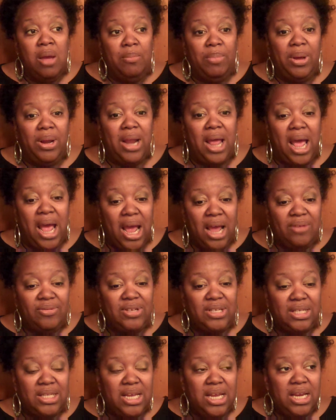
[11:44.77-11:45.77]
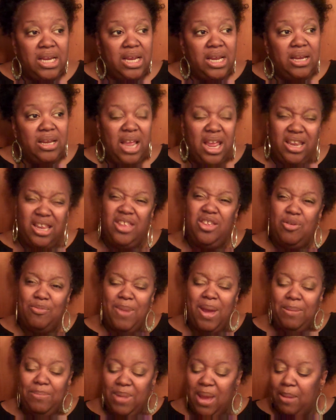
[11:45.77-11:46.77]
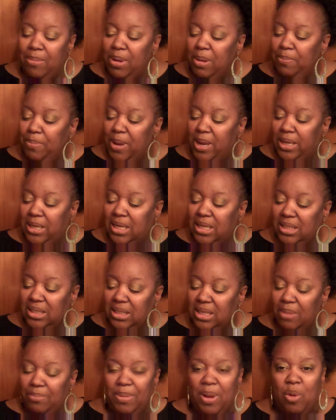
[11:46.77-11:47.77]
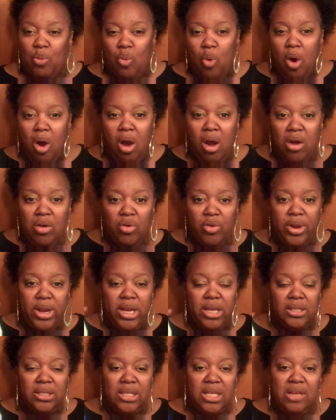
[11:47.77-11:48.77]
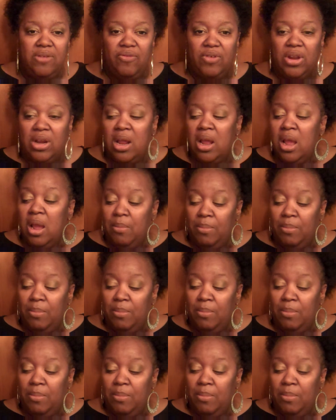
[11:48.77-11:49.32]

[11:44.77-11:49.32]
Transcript: But I've seen it. You might be able to pick this up at Walgreens even.